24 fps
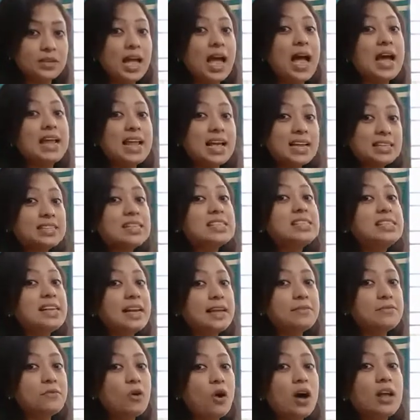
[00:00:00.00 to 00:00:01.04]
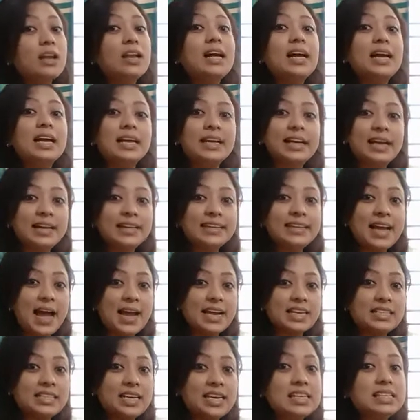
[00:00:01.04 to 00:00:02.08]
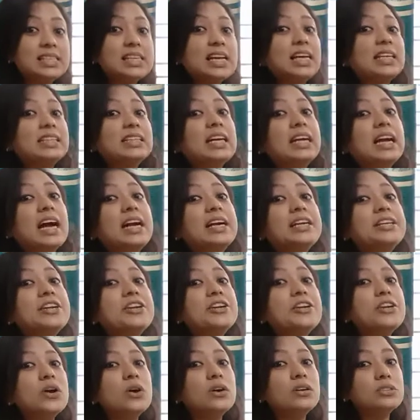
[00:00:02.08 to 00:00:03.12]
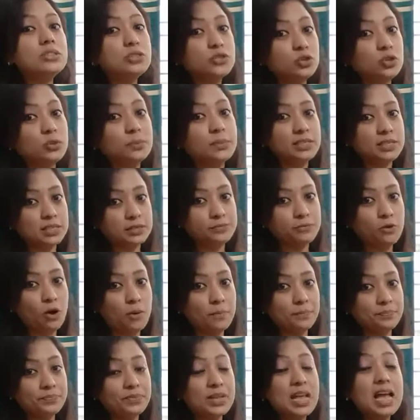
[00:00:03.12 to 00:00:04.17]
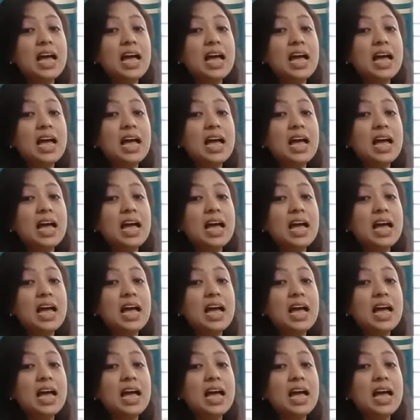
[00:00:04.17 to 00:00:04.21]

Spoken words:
And as the cell wall get digested, the continuous tube is formed,